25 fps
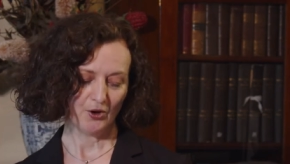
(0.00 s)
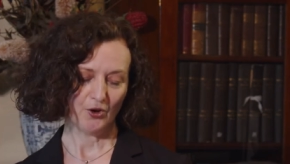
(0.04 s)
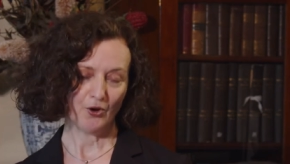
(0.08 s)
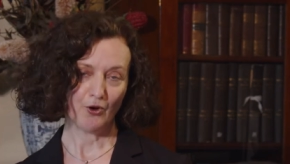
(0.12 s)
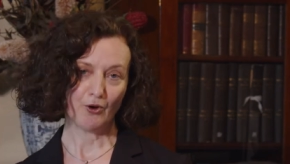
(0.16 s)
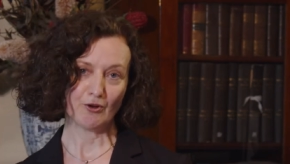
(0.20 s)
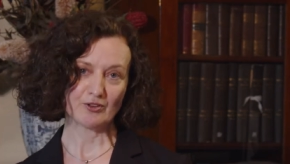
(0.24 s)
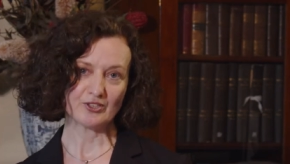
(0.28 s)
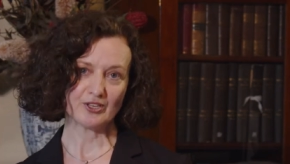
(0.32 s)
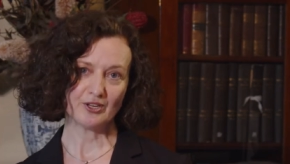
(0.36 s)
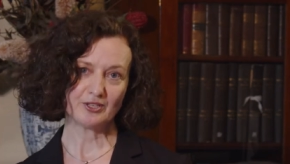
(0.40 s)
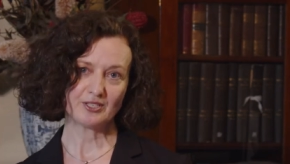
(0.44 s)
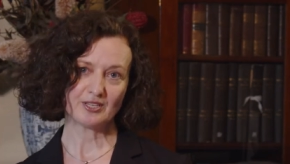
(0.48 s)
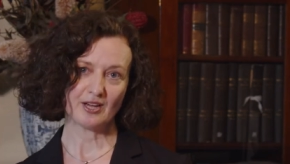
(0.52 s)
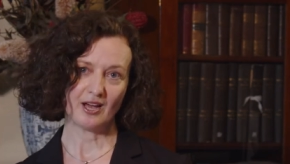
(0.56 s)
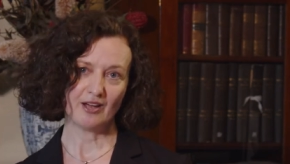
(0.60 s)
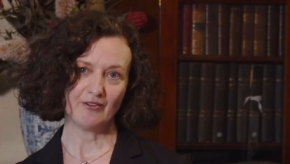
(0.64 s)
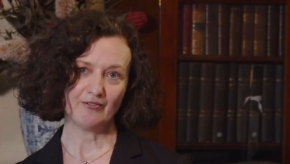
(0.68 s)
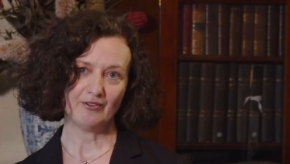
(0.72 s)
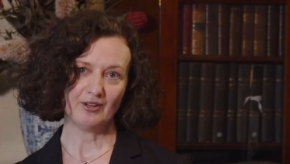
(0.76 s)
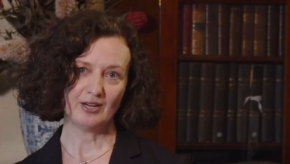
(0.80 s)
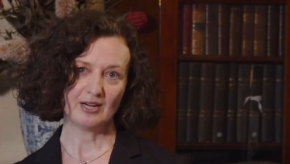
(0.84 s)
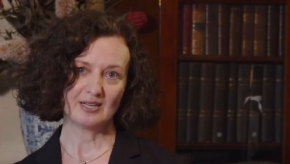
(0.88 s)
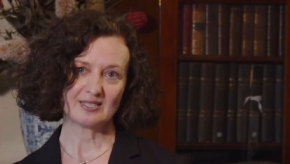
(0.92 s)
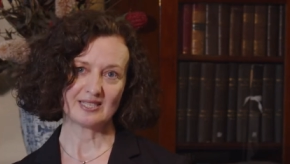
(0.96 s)
Also
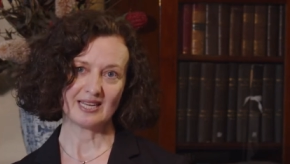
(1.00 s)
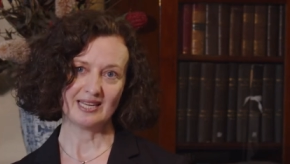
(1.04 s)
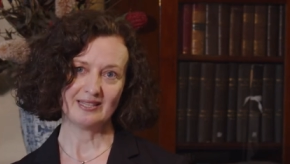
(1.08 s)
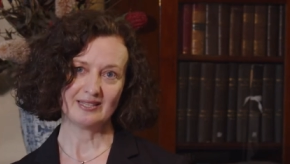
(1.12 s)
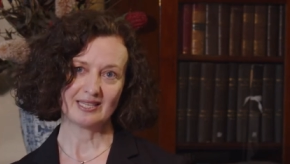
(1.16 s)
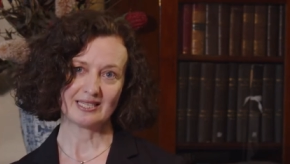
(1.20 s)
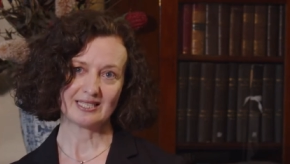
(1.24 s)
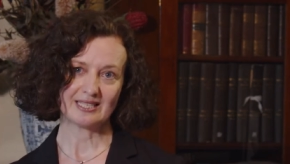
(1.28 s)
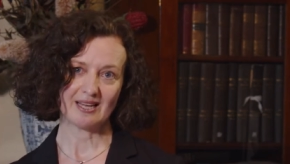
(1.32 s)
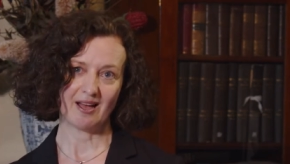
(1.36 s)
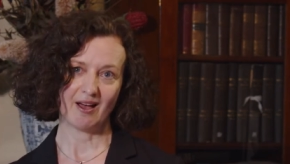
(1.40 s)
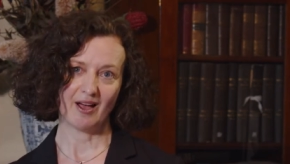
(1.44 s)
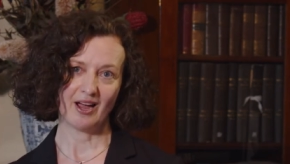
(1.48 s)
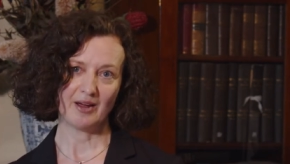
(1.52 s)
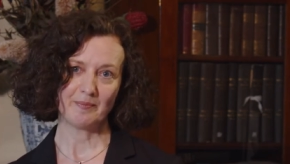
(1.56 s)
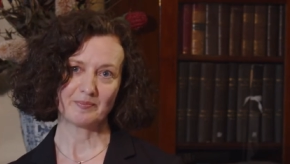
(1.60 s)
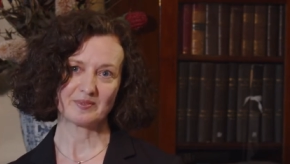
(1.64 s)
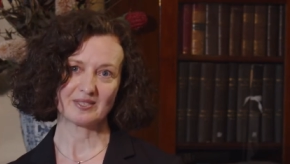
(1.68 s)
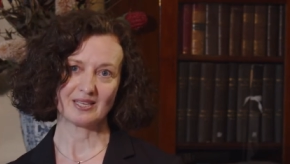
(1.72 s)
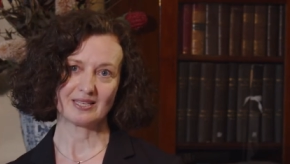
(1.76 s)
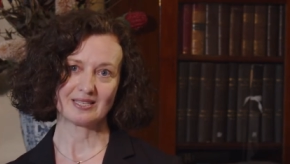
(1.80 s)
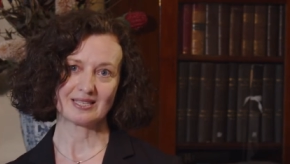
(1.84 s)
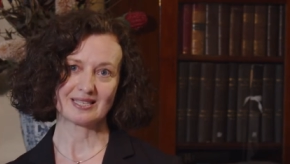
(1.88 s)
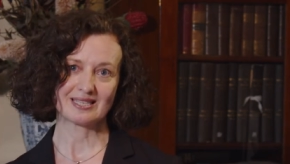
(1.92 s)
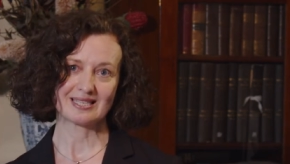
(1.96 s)
diverse in the types
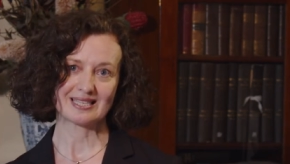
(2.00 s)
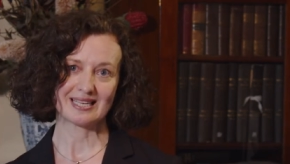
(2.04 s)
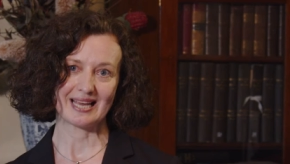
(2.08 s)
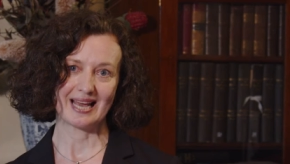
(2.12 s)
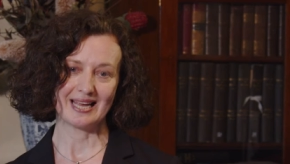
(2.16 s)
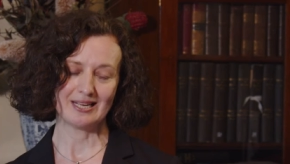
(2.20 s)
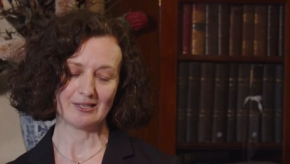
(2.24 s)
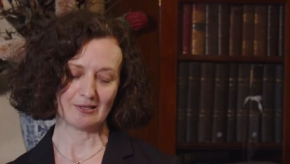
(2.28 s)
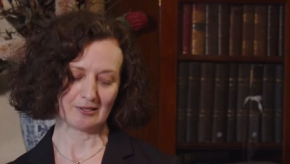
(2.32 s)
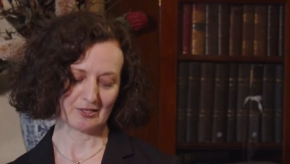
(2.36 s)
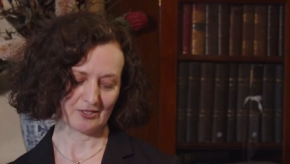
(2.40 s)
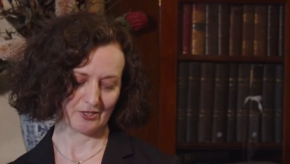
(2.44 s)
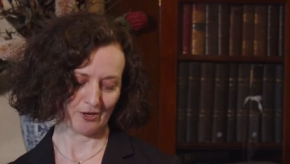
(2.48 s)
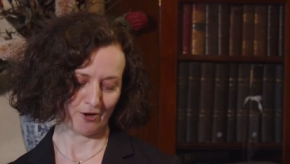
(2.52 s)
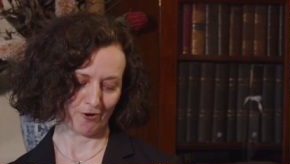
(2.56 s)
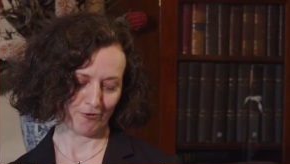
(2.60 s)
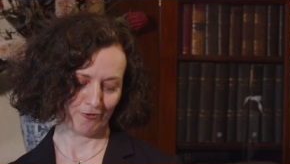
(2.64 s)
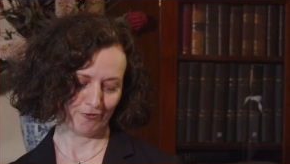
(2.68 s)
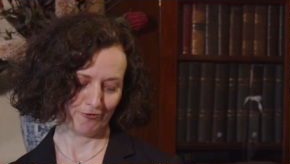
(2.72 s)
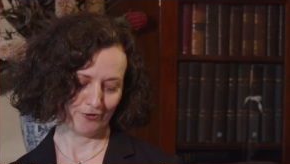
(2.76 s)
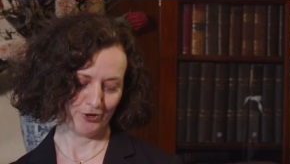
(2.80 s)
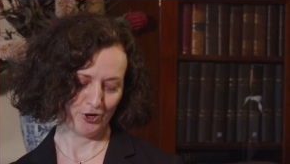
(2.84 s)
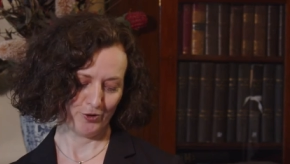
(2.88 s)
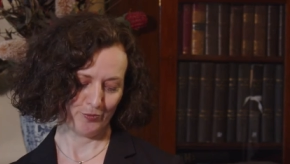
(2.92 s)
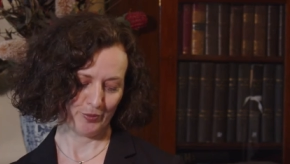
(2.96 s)
and scales of
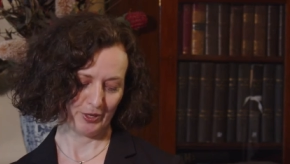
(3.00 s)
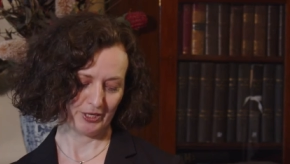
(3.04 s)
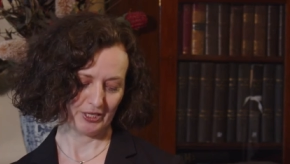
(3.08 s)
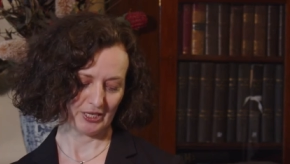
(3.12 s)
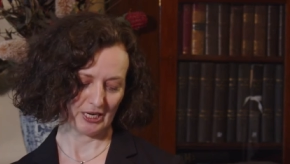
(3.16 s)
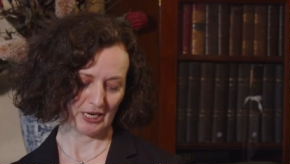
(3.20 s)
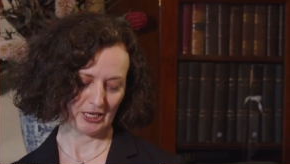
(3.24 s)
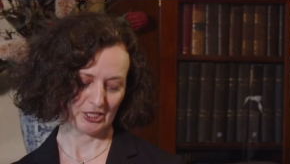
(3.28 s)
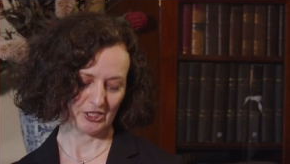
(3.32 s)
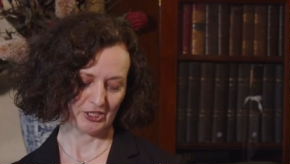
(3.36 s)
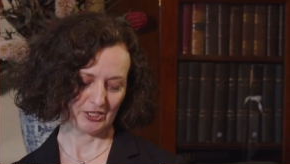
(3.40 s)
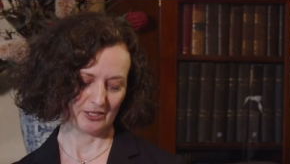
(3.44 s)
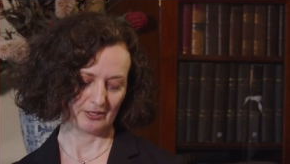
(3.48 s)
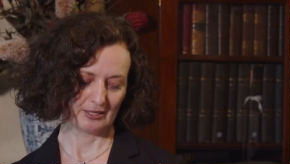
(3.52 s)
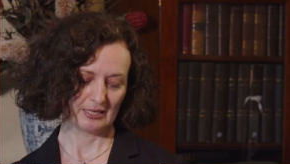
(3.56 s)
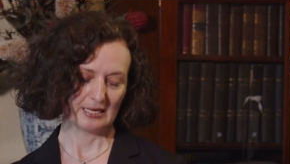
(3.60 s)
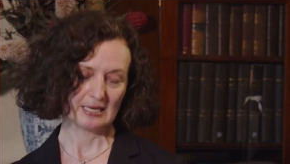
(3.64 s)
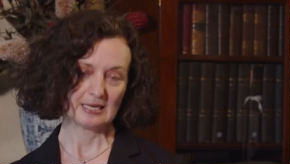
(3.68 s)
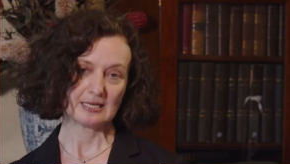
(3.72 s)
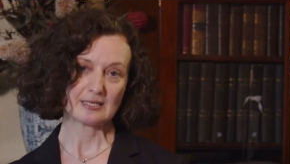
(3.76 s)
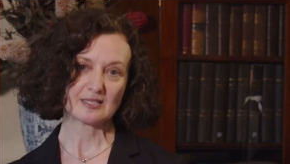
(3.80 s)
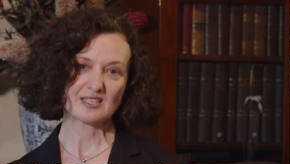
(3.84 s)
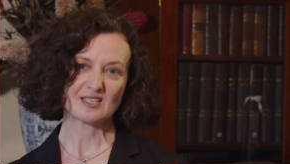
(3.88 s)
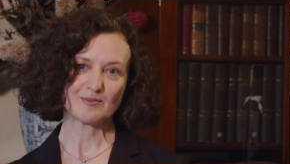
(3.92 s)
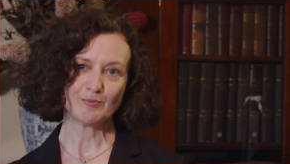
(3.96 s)
food production,
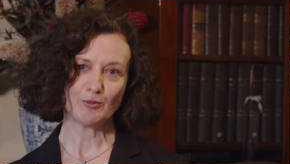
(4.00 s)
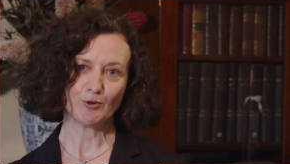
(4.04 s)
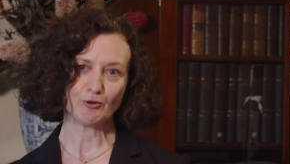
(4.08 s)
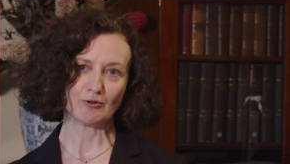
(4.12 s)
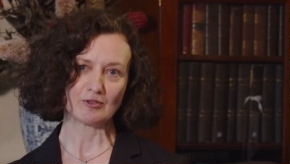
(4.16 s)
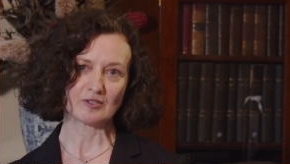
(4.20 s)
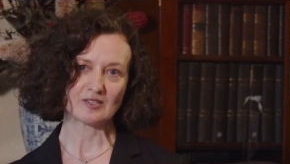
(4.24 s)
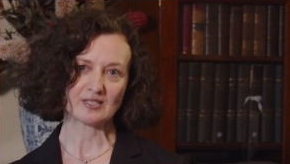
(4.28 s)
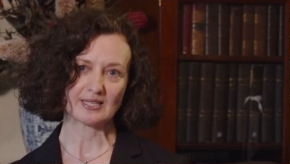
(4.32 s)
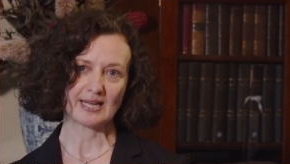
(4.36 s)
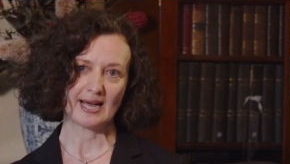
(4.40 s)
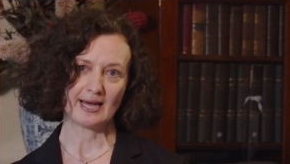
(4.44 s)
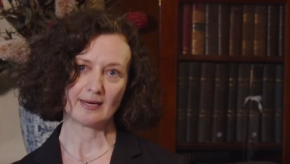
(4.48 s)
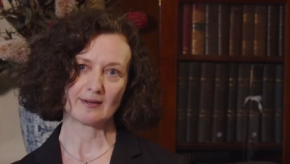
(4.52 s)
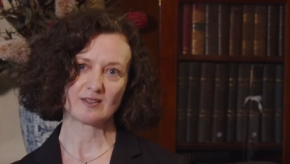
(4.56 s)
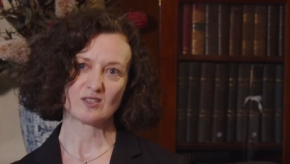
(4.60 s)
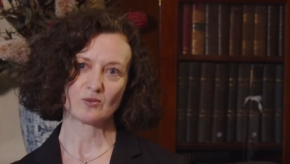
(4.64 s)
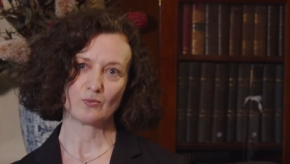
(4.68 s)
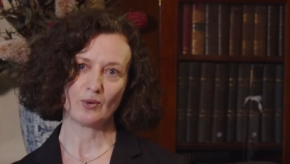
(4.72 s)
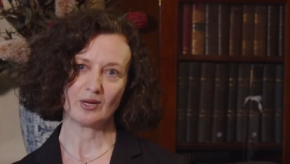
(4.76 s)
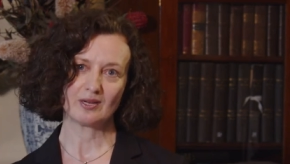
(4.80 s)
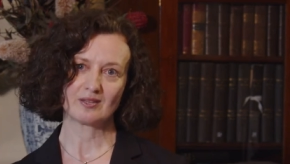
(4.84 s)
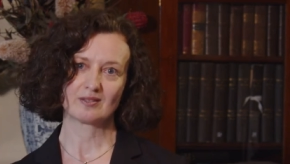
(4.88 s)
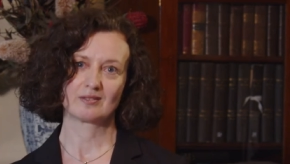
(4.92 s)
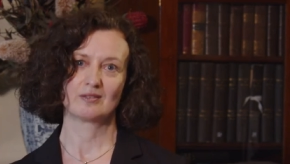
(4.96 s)
small scale as
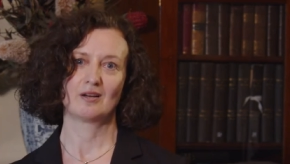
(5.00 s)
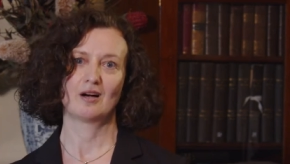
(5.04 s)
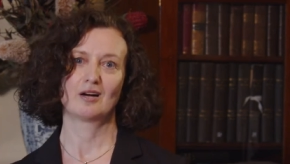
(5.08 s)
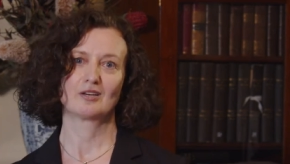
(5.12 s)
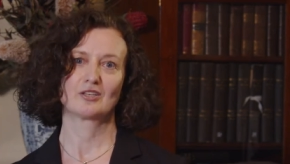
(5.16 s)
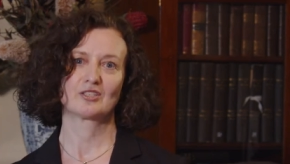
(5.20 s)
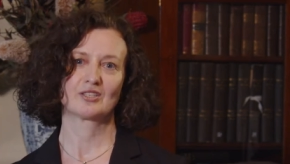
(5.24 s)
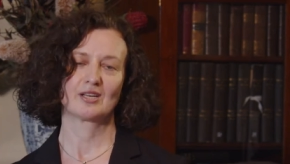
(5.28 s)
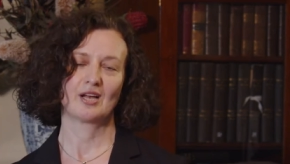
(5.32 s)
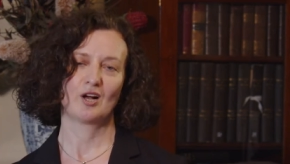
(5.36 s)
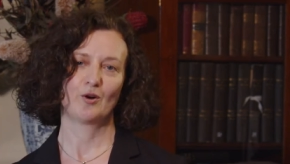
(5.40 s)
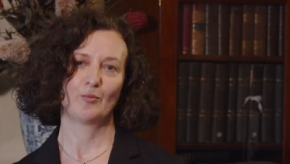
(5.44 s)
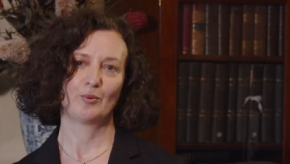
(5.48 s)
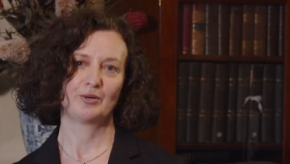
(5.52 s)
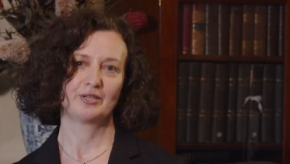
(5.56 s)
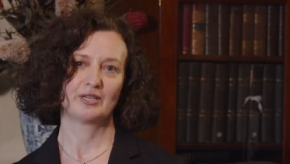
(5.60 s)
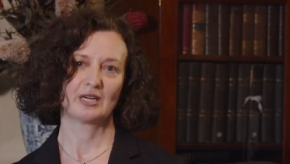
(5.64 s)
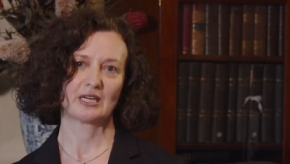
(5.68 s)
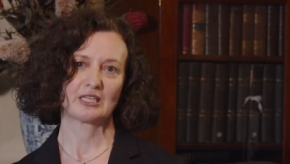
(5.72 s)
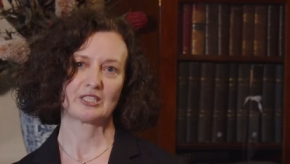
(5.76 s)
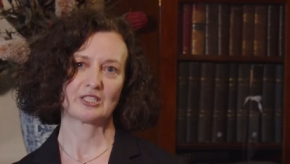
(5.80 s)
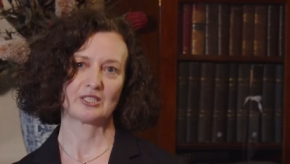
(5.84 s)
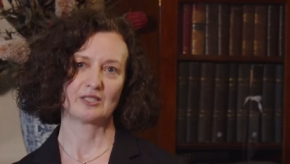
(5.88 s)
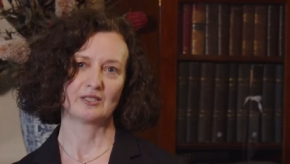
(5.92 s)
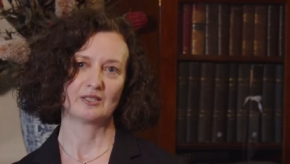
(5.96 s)
well as large scale
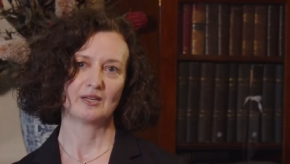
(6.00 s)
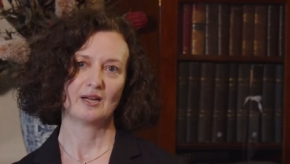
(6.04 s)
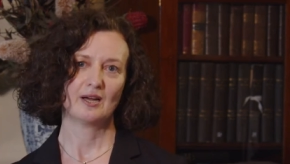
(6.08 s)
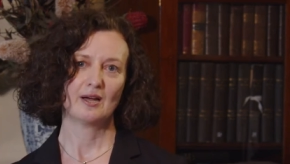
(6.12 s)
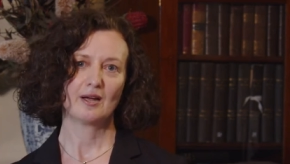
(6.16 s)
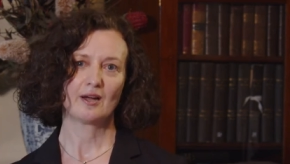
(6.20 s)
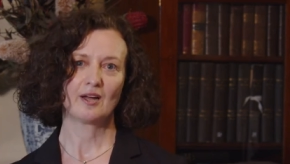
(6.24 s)
production,